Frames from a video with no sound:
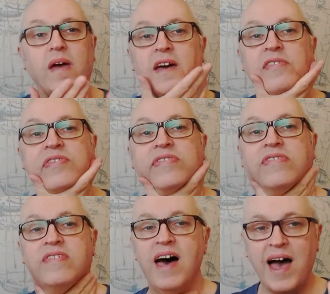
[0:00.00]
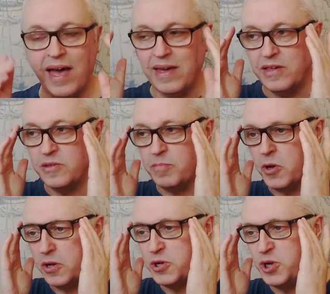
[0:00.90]
And that is
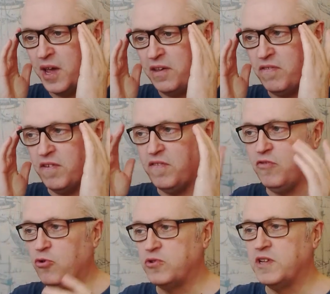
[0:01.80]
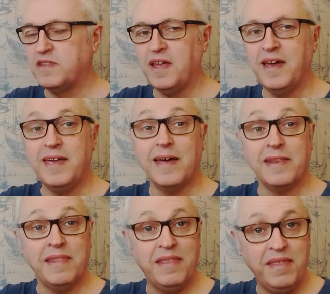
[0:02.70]
my shave for today,
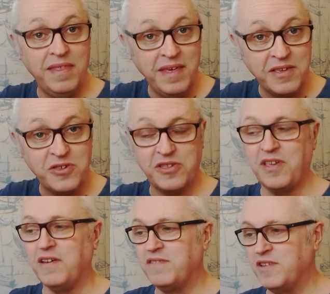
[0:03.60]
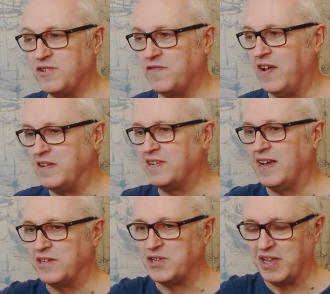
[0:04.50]
and this stuff is
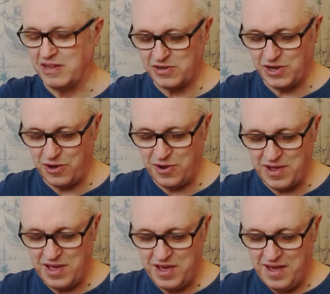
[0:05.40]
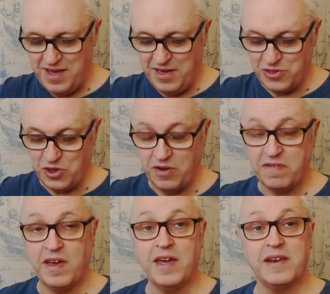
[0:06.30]
fantastic too. So
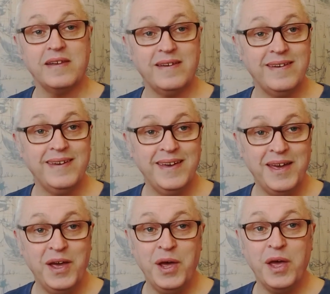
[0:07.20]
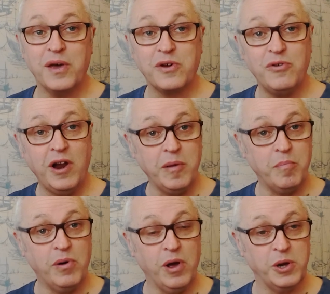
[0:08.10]
I've had a
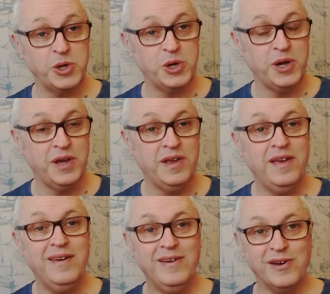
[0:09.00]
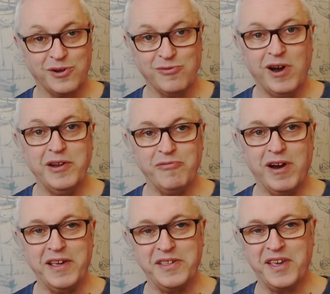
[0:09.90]
great brush, a great
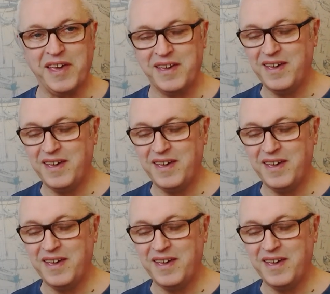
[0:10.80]
razor,